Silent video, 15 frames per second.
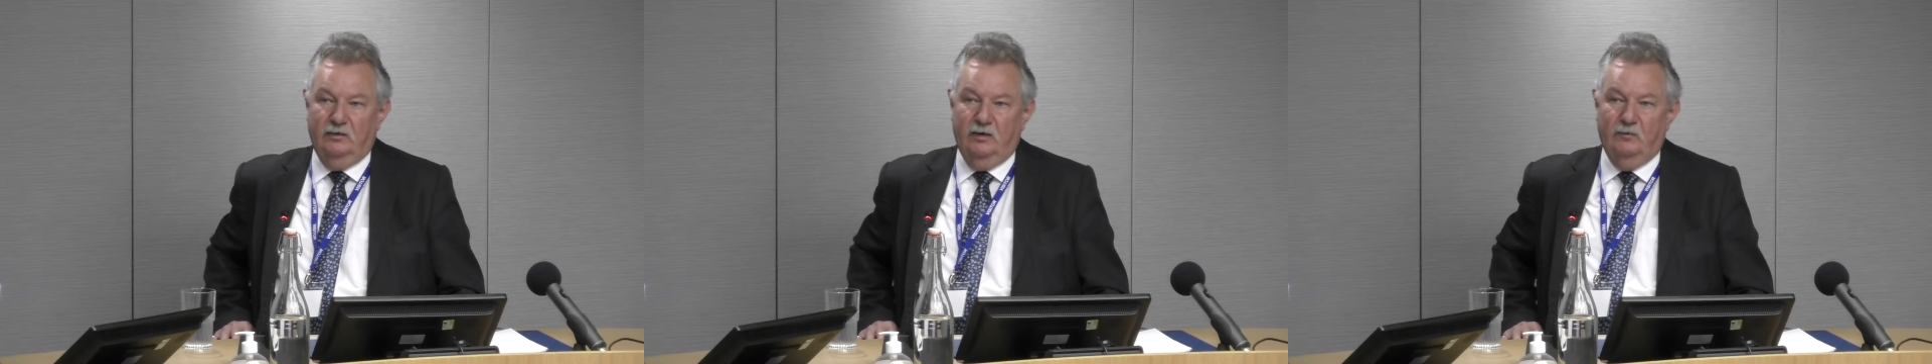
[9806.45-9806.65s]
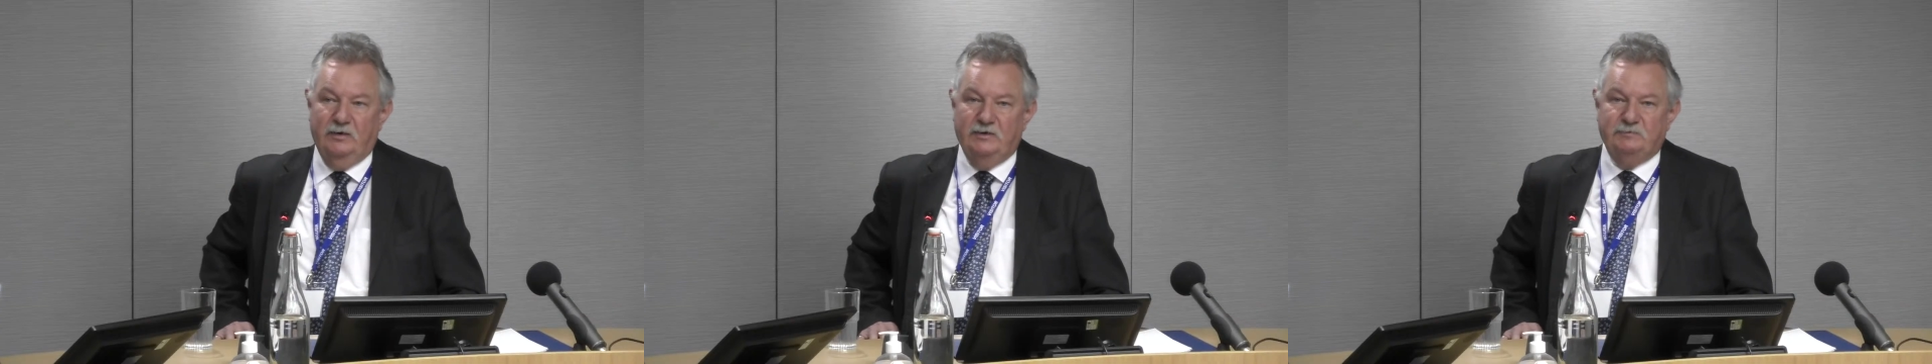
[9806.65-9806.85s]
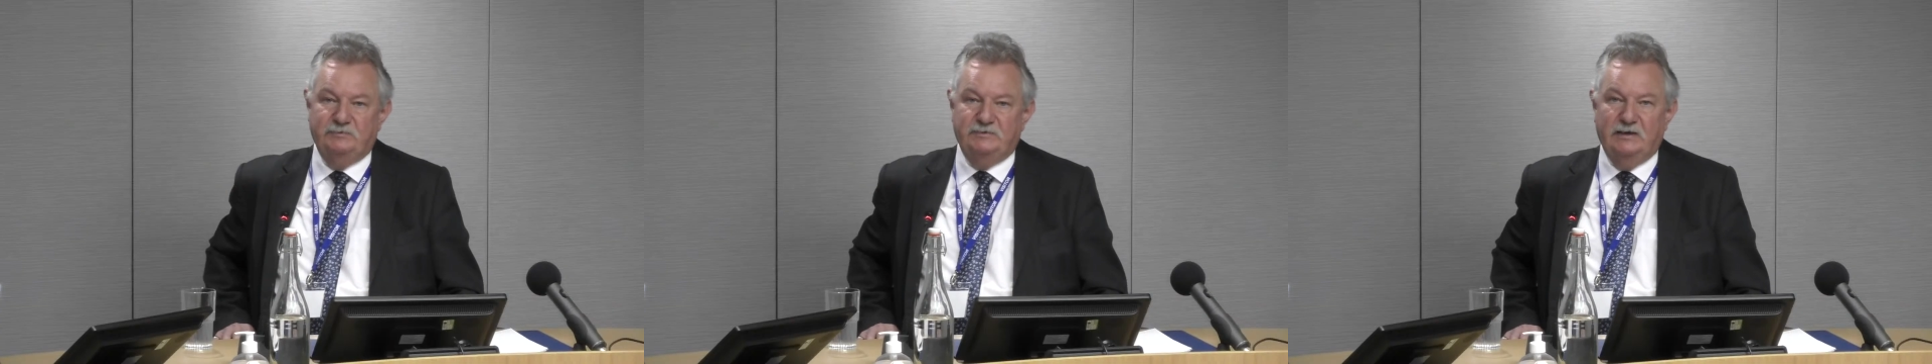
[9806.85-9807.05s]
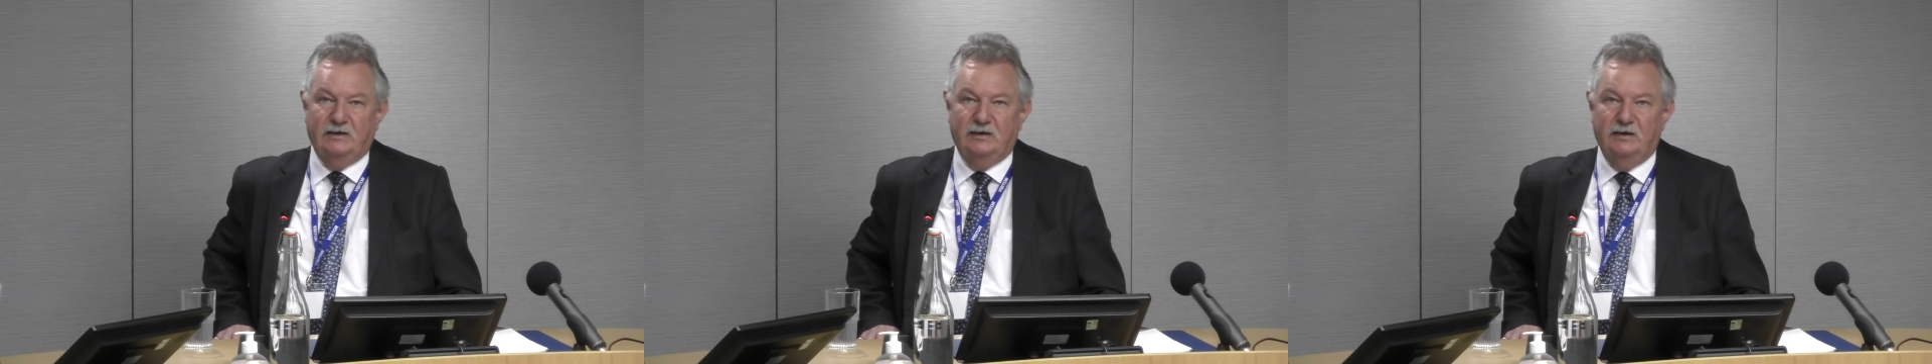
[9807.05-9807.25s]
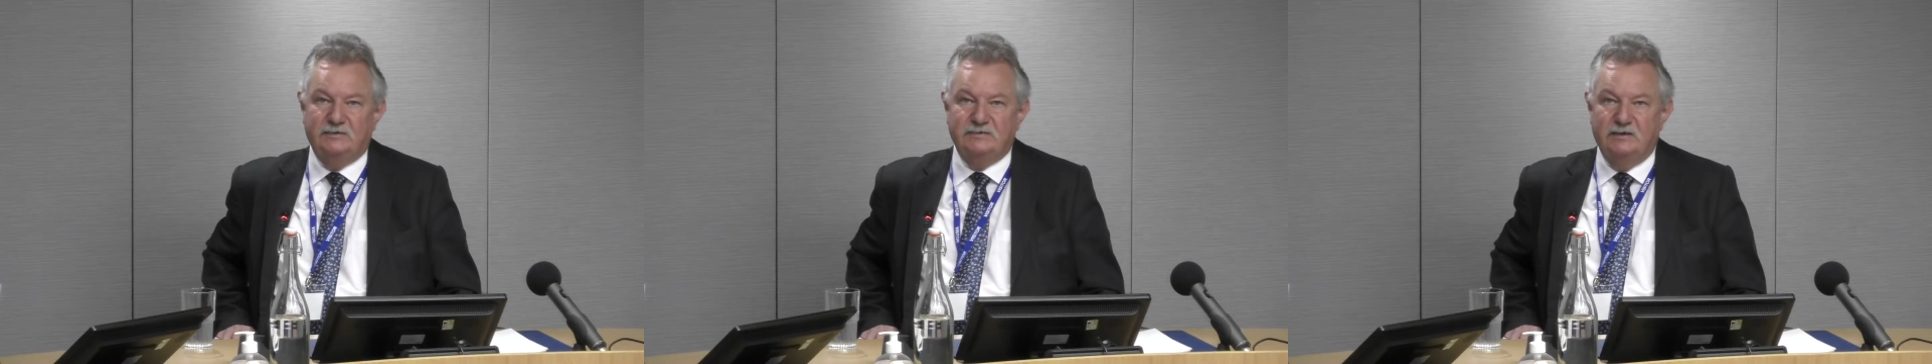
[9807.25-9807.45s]
I mean, it's
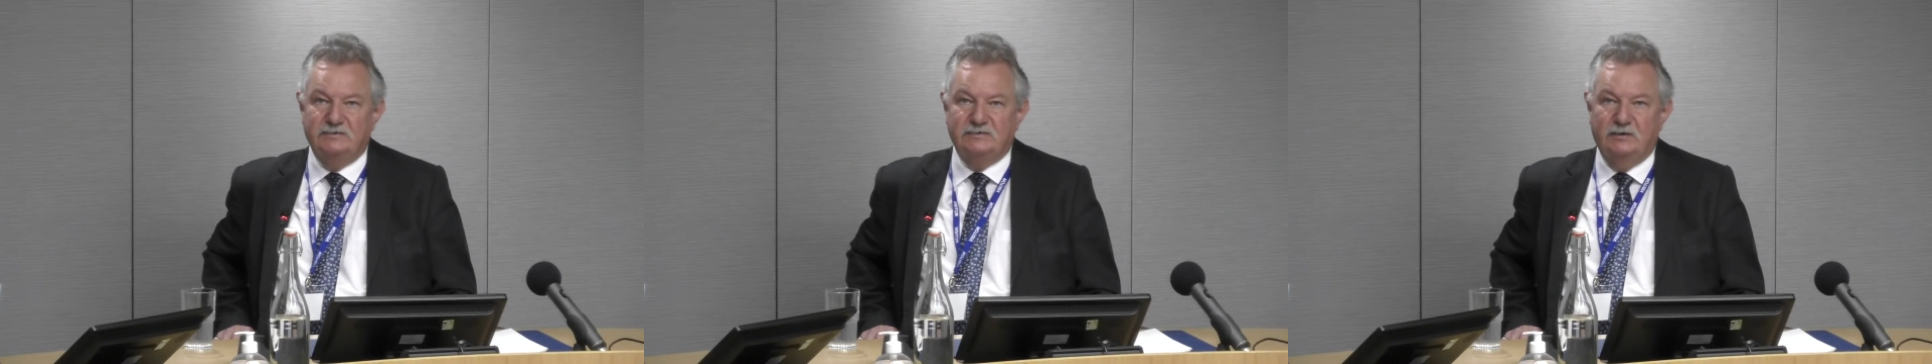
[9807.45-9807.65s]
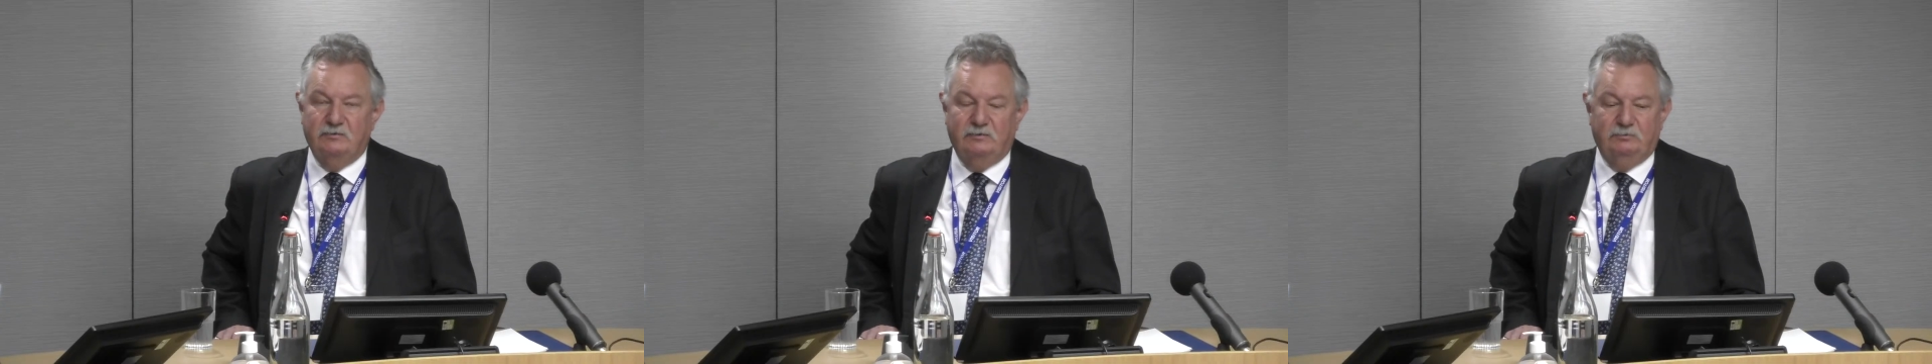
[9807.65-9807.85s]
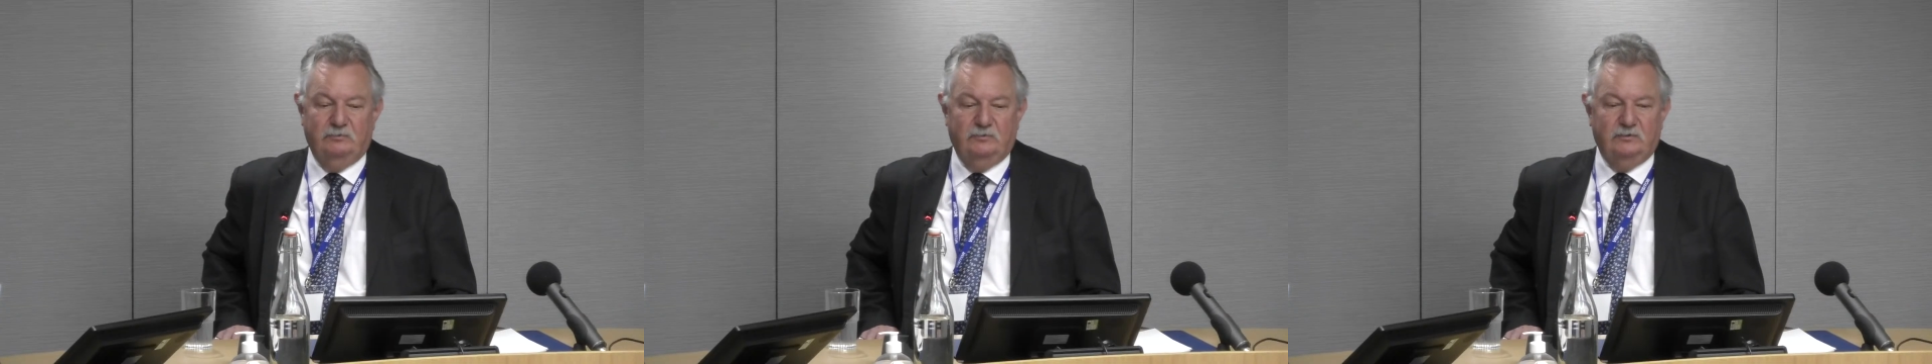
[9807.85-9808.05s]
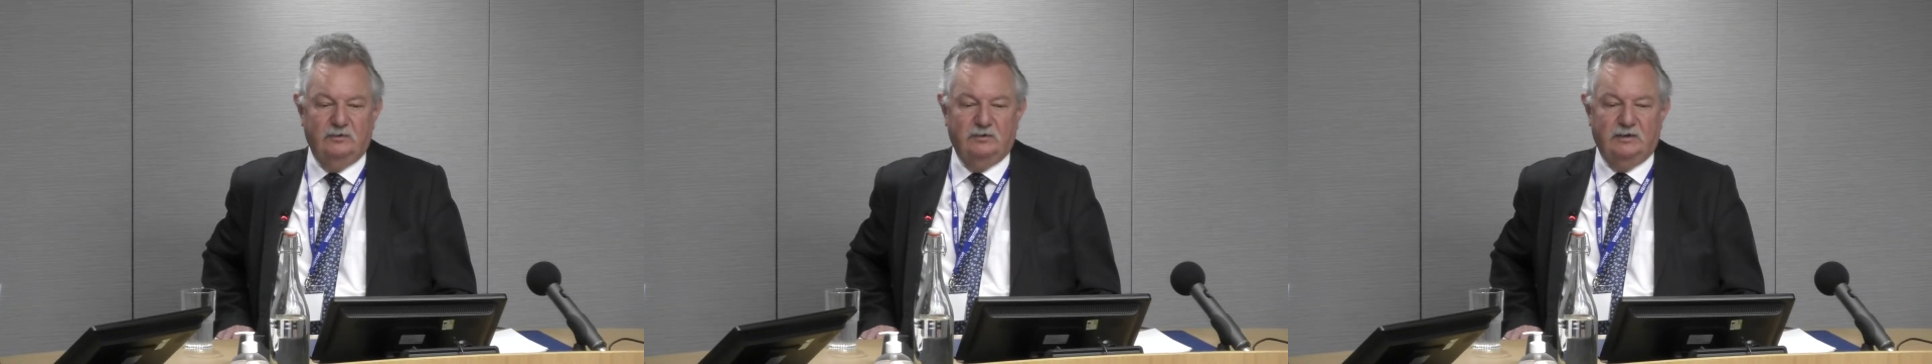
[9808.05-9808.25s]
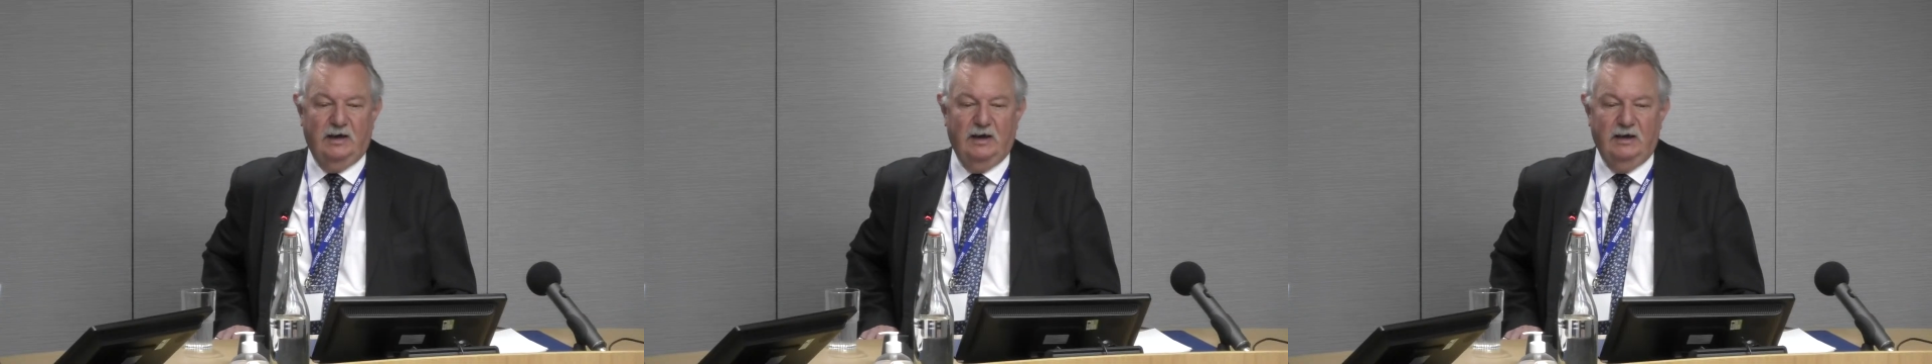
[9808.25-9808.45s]
particularly associated with
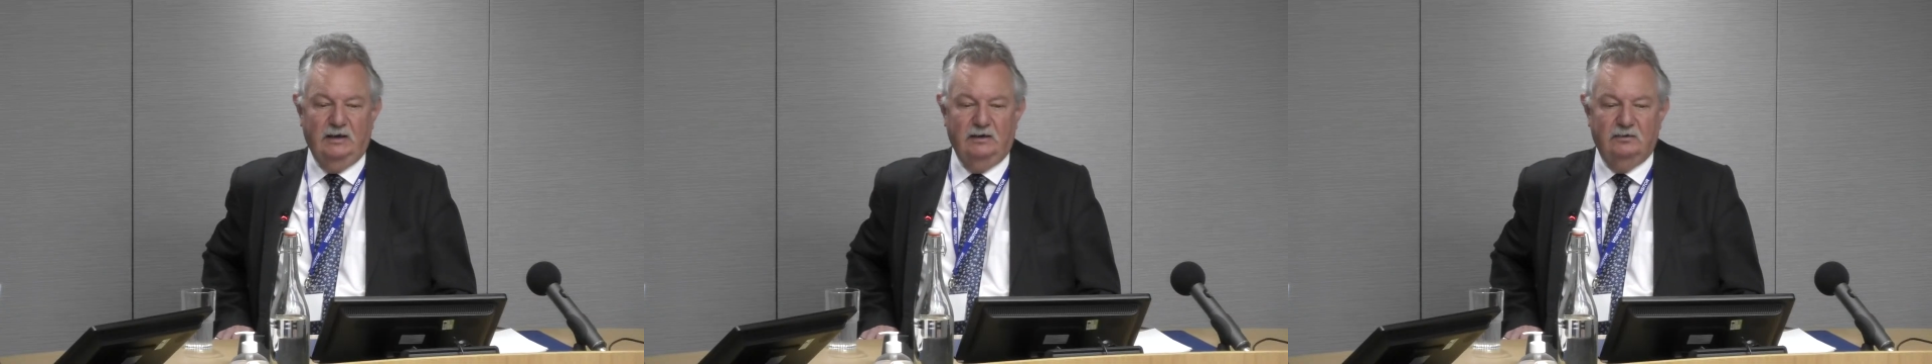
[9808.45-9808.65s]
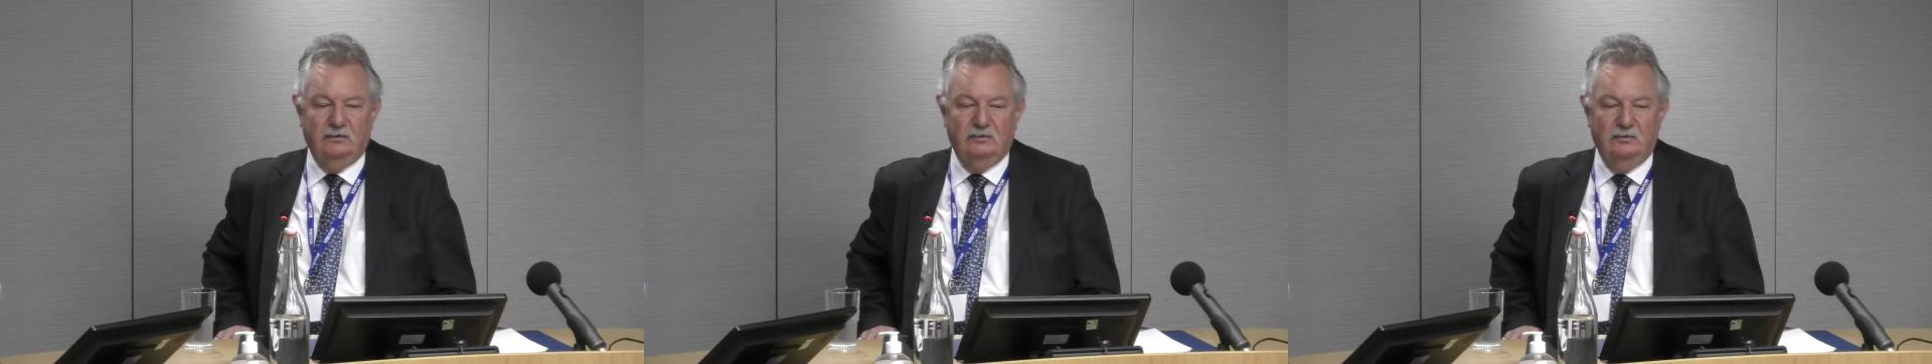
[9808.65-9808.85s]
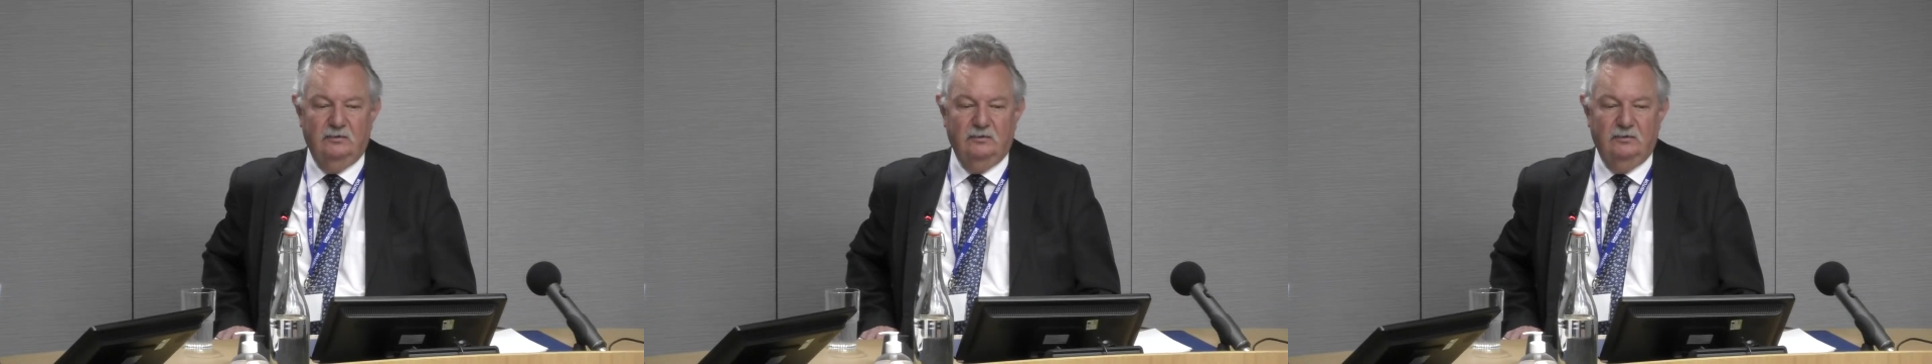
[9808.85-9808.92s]
cocaine.